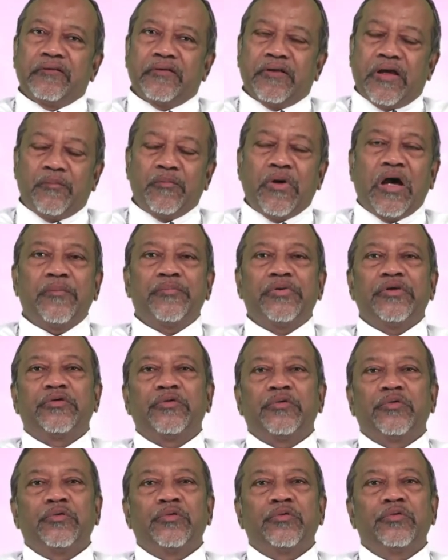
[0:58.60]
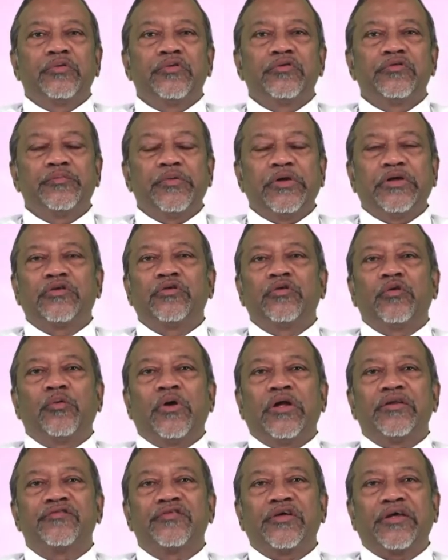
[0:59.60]
I'm happy to speak to you
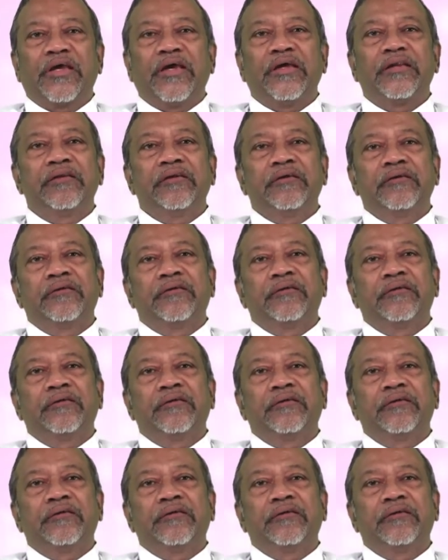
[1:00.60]
once again.